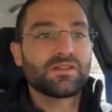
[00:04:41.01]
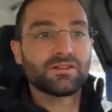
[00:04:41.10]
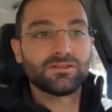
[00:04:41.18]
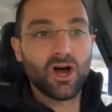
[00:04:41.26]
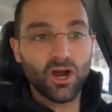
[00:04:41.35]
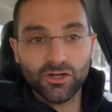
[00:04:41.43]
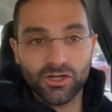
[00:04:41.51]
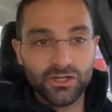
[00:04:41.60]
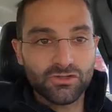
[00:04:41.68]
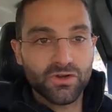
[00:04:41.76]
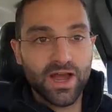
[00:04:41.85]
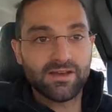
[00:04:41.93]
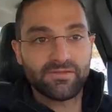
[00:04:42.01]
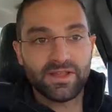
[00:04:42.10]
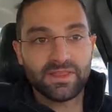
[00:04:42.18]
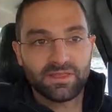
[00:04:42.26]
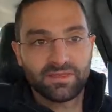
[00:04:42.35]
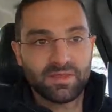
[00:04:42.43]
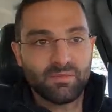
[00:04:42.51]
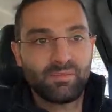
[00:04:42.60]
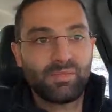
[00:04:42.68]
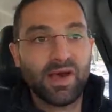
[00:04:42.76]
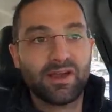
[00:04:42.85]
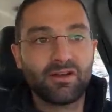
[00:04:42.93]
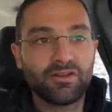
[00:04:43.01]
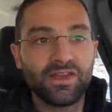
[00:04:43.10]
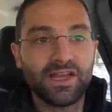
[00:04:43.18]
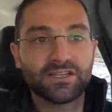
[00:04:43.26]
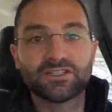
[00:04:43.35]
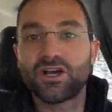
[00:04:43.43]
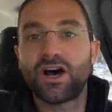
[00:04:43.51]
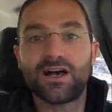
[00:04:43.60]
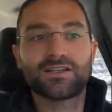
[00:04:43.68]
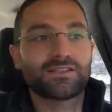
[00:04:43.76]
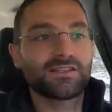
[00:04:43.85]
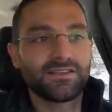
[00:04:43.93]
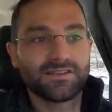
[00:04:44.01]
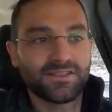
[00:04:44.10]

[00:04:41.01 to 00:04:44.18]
the longer you drive it, the better the exhaust